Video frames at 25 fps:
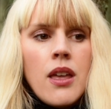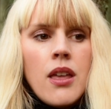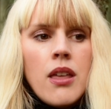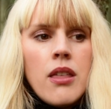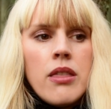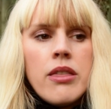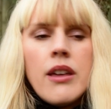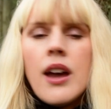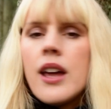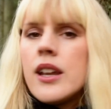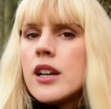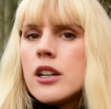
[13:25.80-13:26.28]

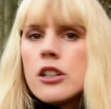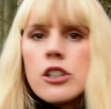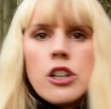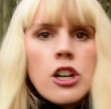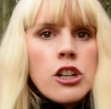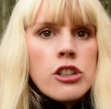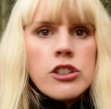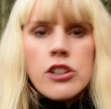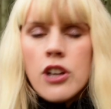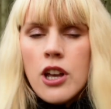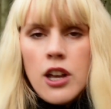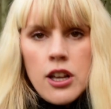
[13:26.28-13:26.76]
that are
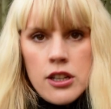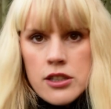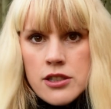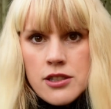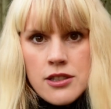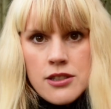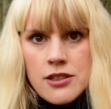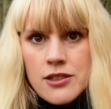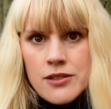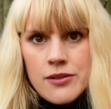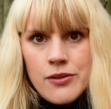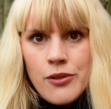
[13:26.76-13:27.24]
not
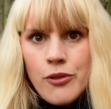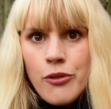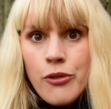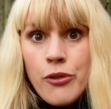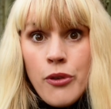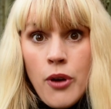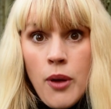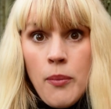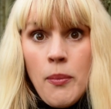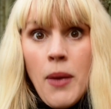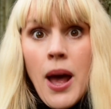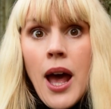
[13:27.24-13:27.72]
us
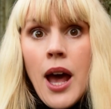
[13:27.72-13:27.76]
from